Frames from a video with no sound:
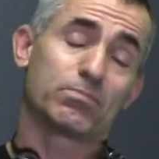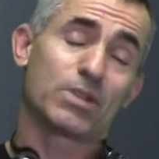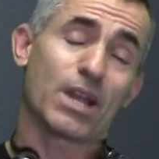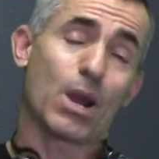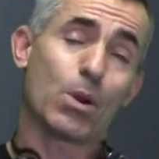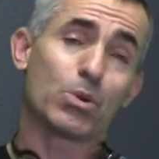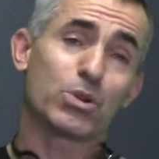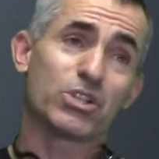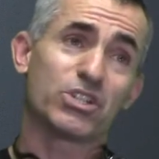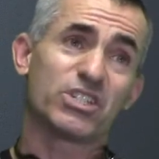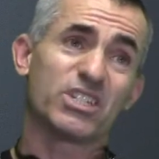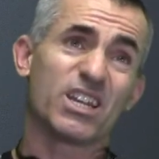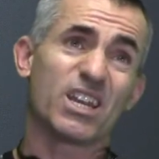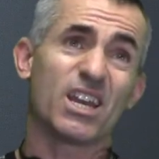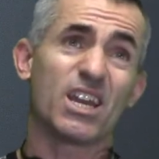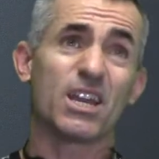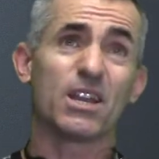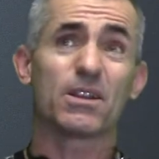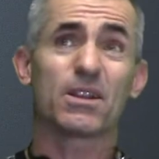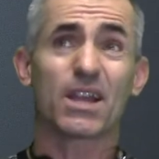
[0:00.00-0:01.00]
how would you
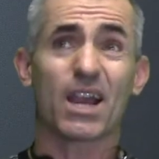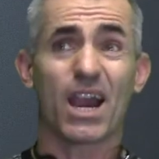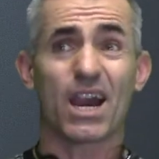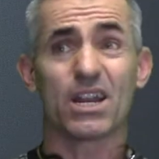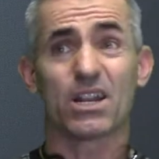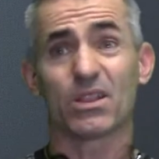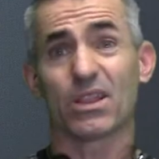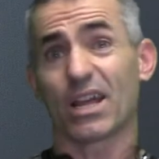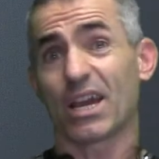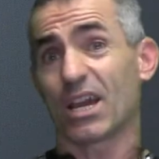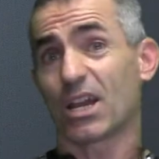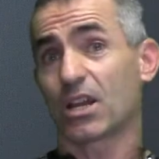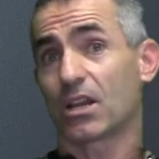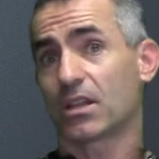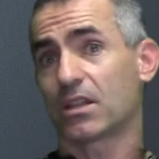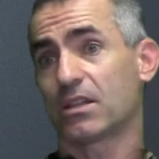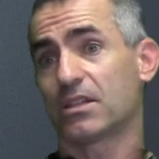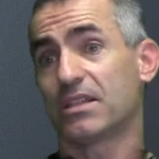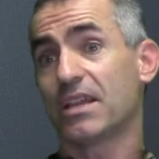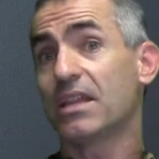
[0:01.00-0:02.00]
say, kind of like
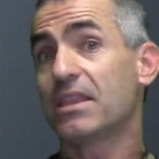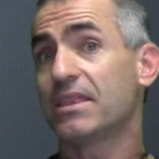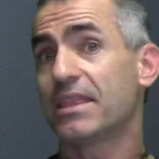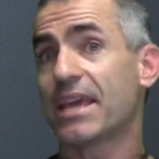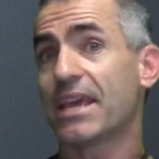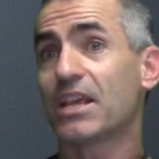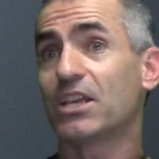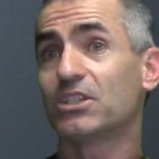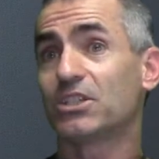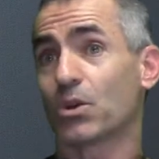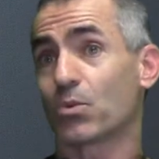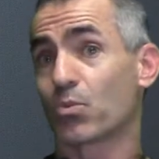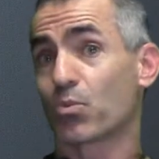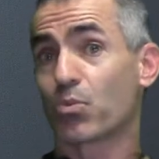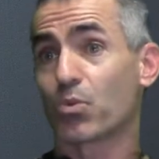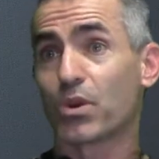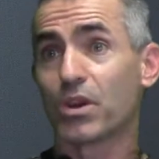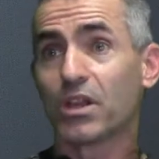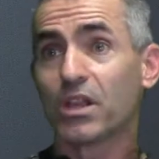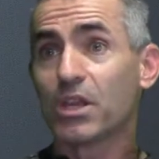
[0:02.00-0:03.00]
did things that
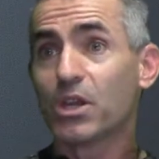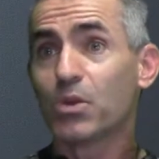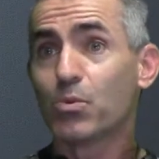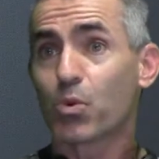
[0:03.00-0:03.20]
really